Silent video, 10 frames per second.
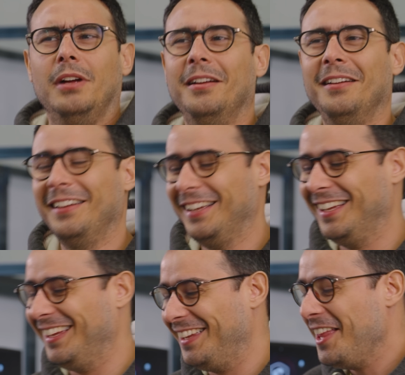Like it's
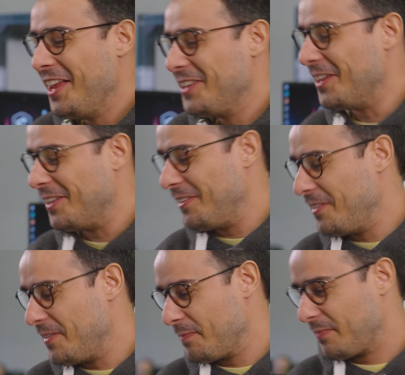like, I'm like this all
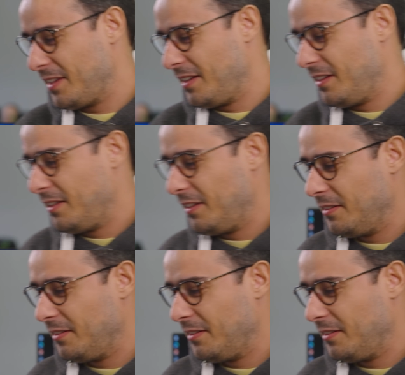the, you know, I'm doing